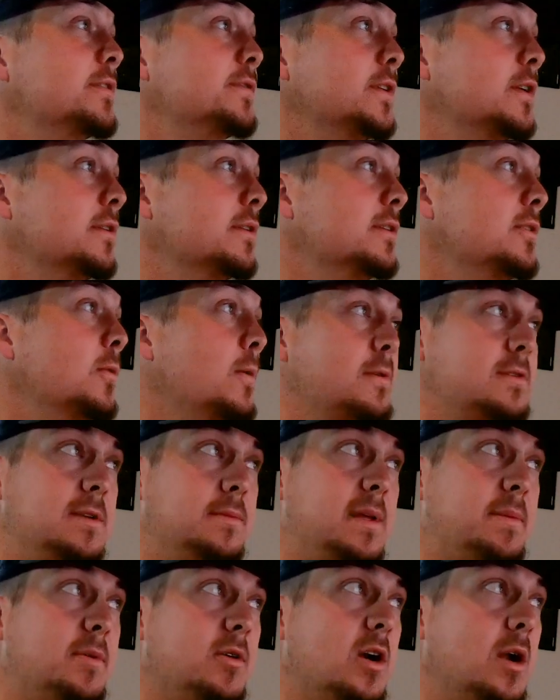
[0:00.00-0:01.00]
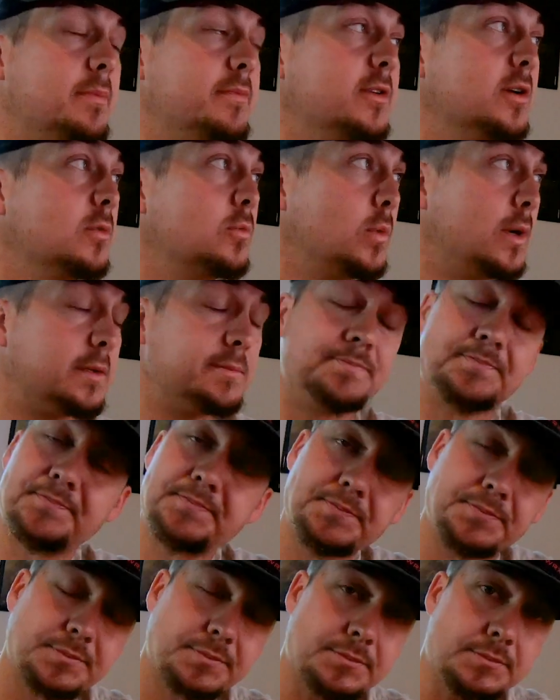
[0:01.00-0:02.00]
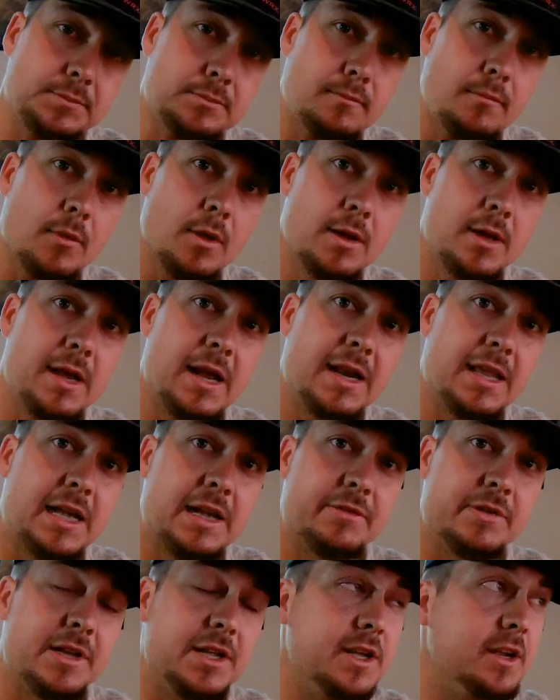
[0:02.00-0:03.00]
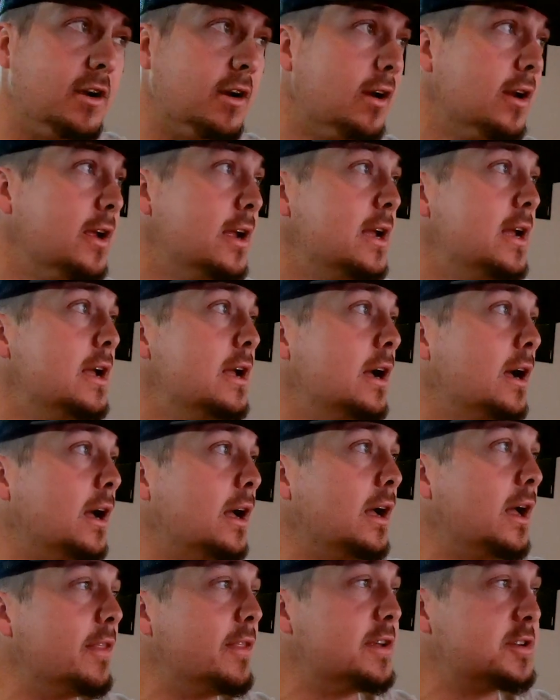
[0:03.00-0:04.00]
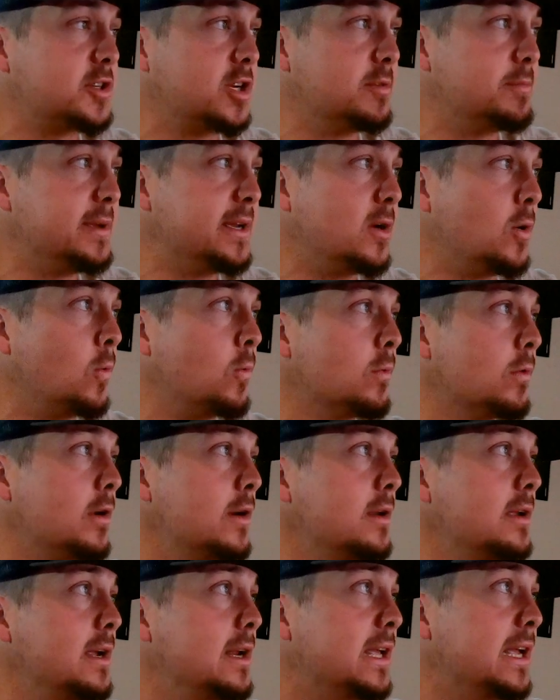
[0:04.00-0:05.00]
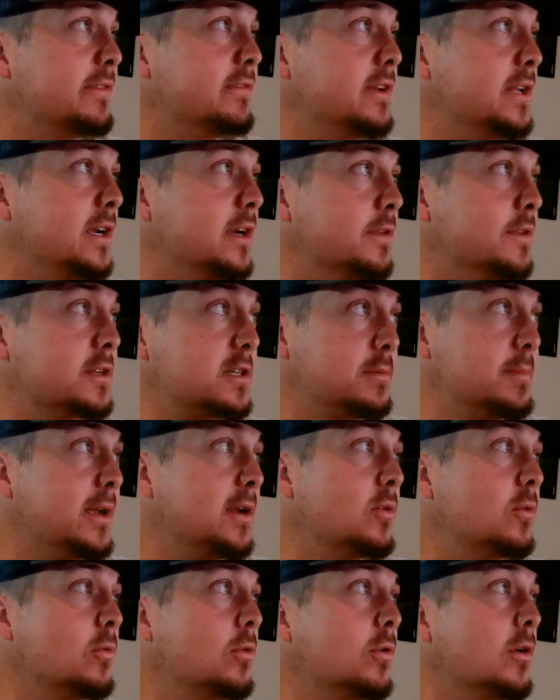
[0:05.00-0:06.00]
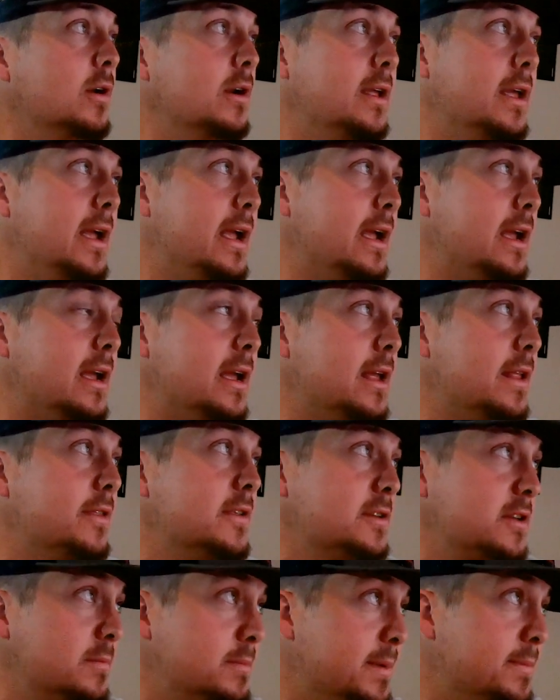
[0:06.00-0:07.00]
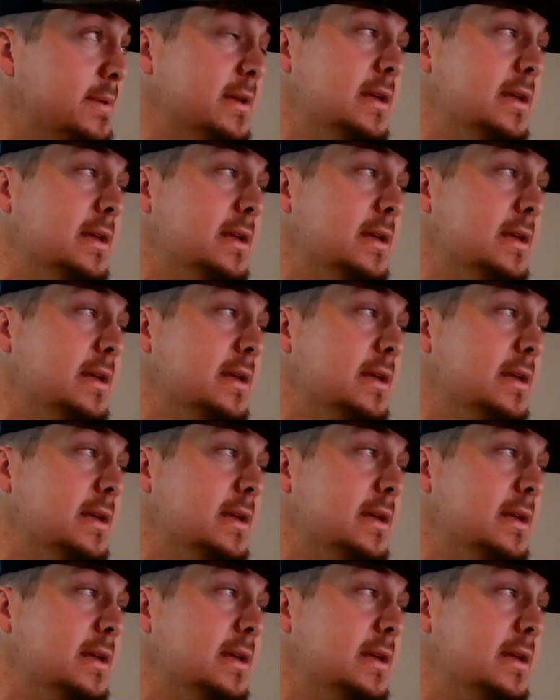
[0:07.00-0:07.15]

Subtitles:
this field to the north is some type of crop field. Well, any given year, this could be corn, any given year this could be corn, and this could be